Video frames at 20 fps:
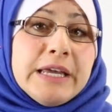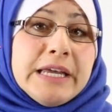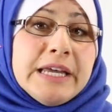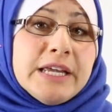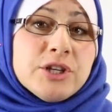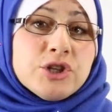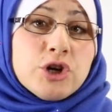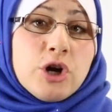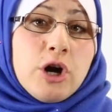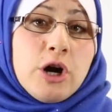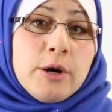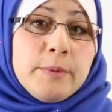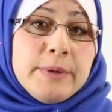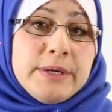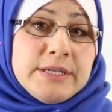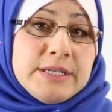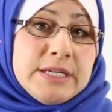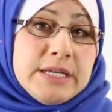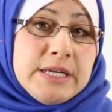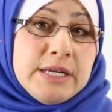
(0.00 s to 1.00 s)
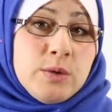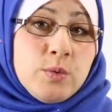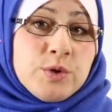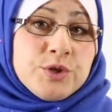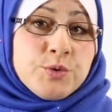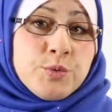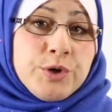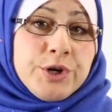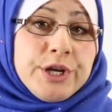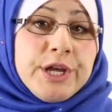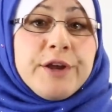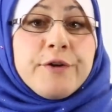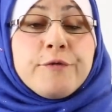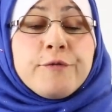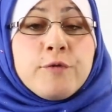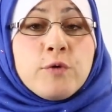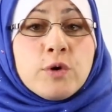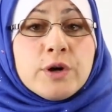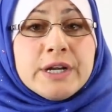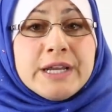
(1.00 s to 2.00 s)
each RBT was working
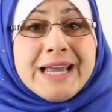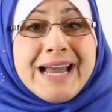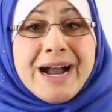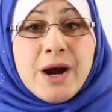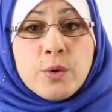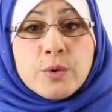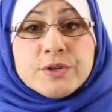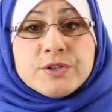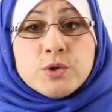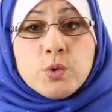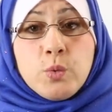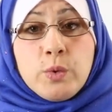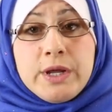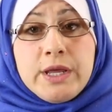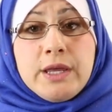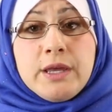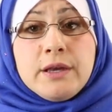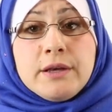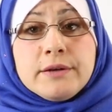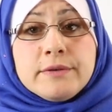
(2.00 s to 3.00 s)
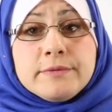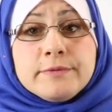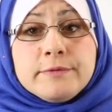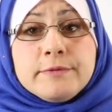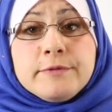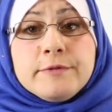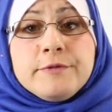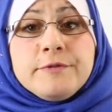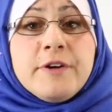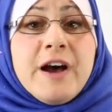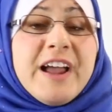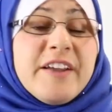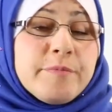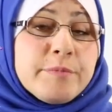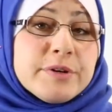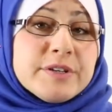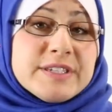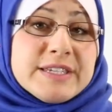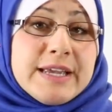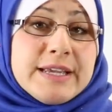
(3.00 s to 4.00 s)
40 hours a week,
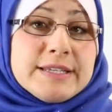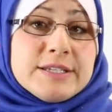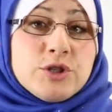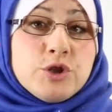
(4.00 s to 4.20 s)
5%